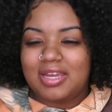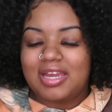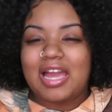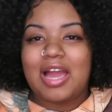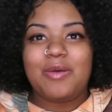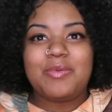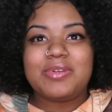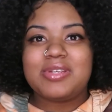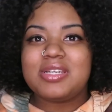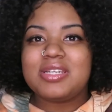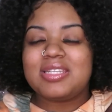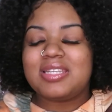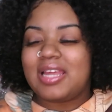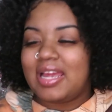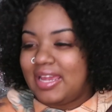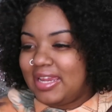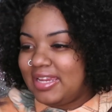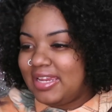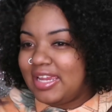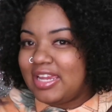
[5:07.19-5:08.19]
I was just
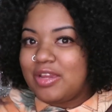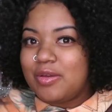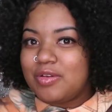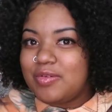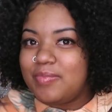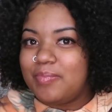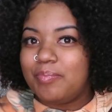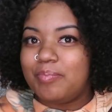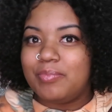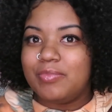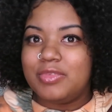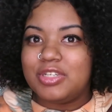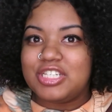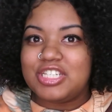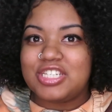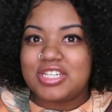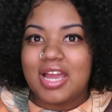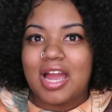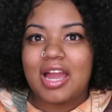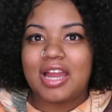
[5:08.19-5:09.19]
like in
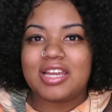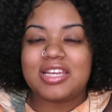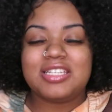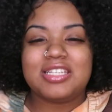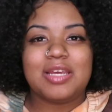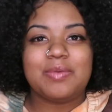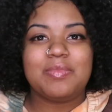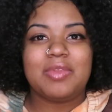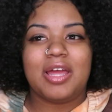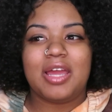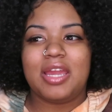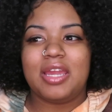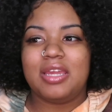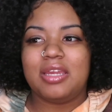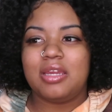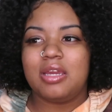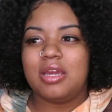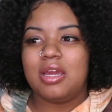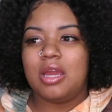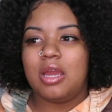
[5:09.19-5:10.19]
shock because I'm
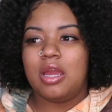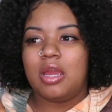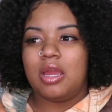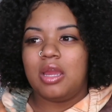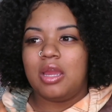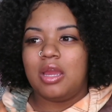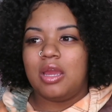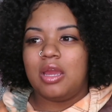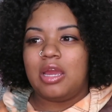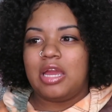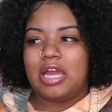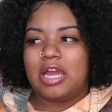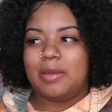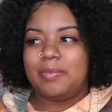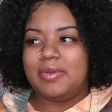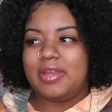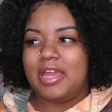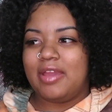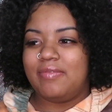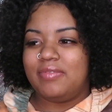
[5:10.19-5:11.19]
like,
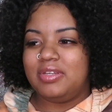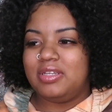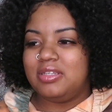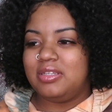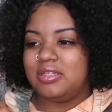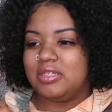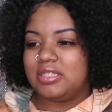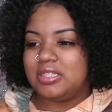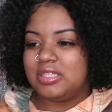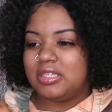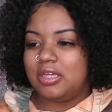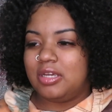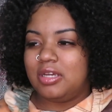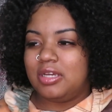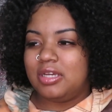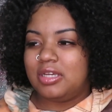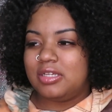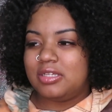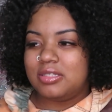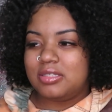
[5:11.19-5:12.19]
I've been having these little
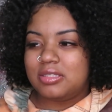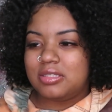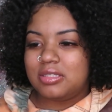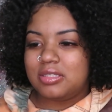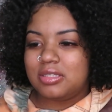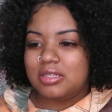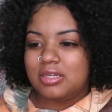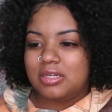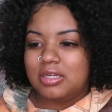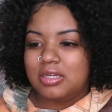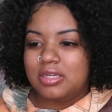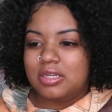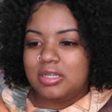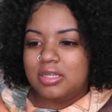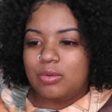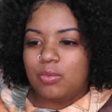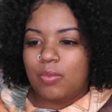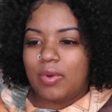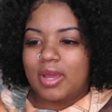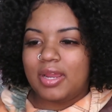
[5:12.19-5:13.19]
signs.
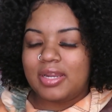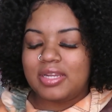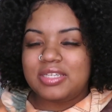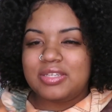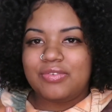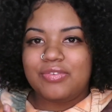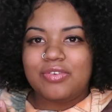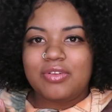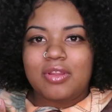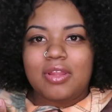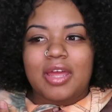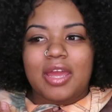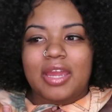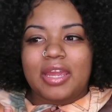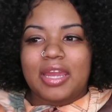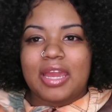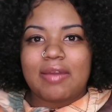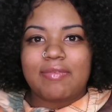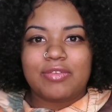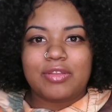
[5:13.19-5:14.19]
Why does it feel
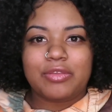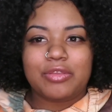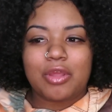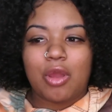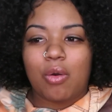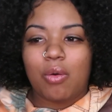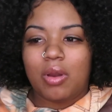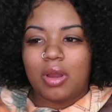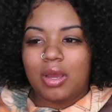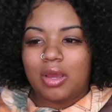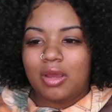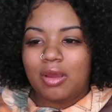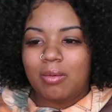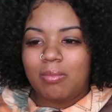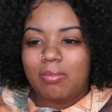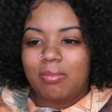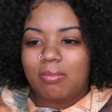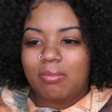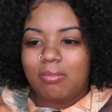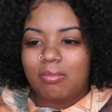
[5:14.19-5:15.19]
like I have to throw
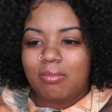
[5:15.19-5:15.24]
up?